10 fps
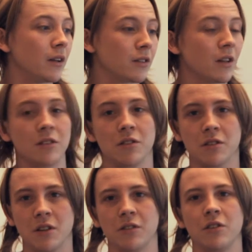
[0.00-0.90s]
As nice
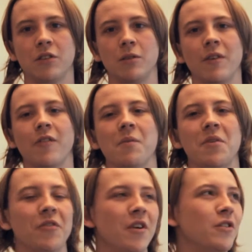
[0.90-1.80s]
as it is to see my
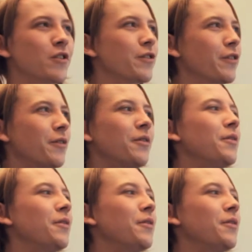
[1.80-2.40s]
family and friends, just